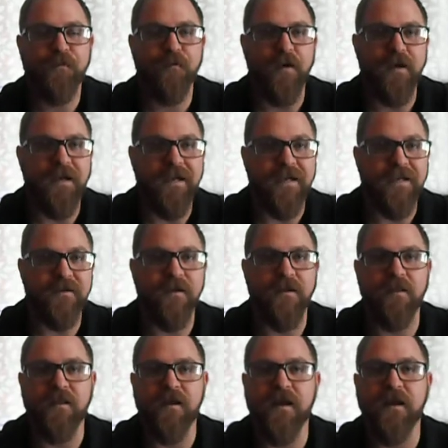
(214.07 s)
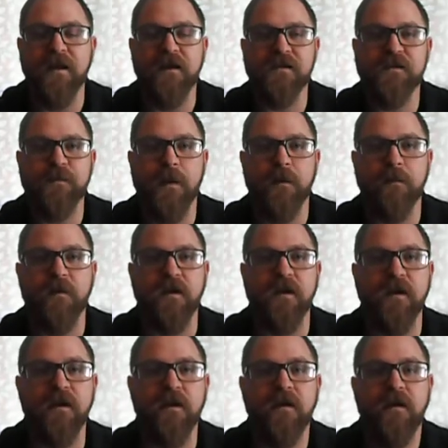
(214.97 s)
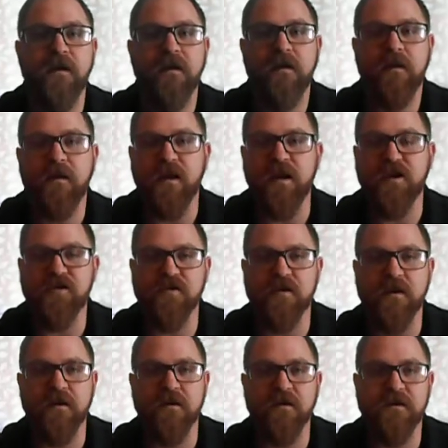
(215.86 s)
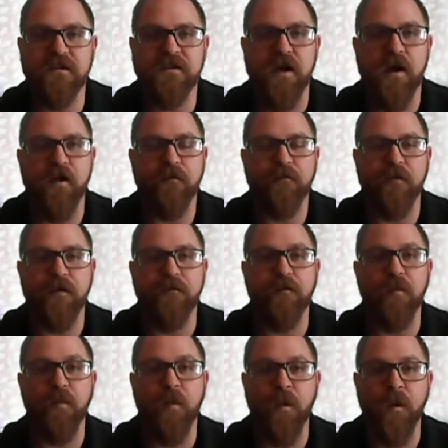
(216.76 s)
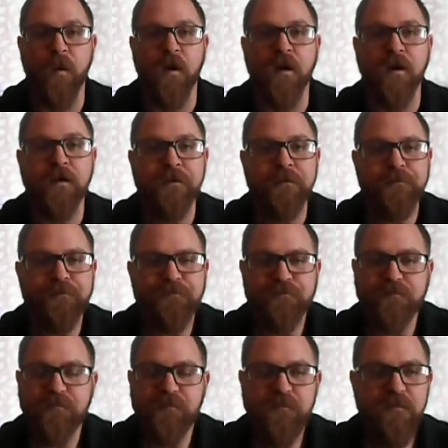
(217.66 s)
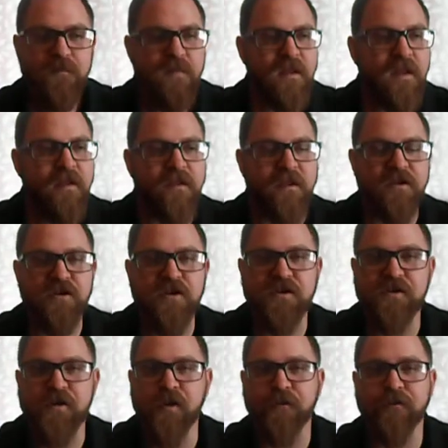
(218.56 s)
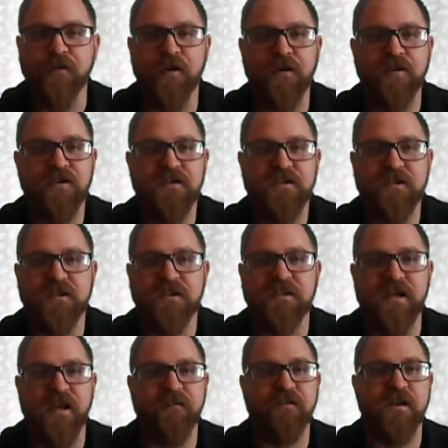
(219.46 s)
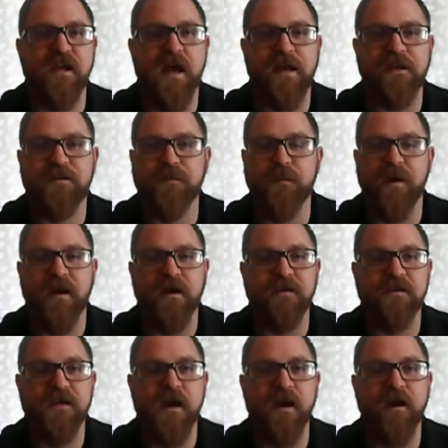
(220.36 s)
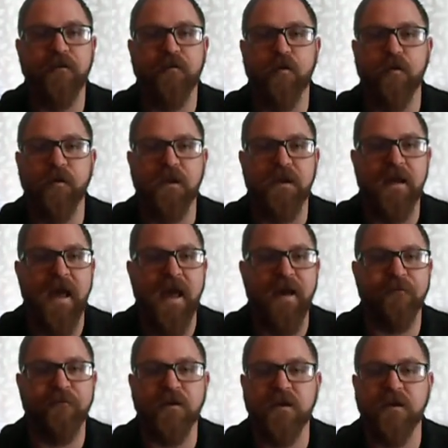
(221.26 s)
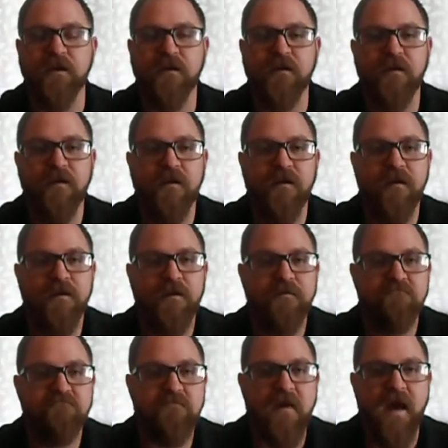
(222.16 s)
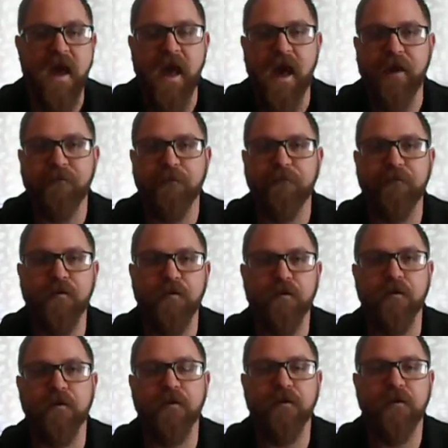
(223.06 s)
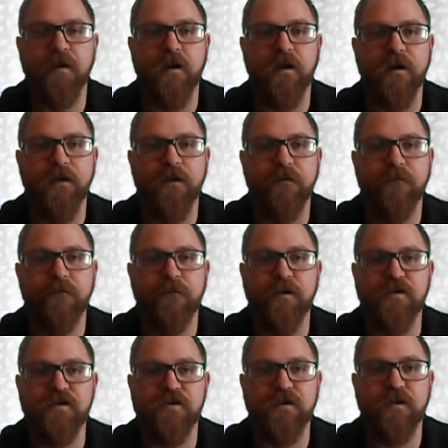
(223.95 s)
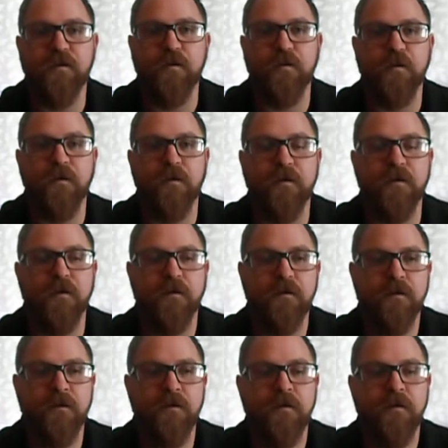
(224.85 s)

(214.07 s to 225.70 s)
running into things, maybe injuring herself even more. And then just overall, just the safety aspect of only having half of your vision, or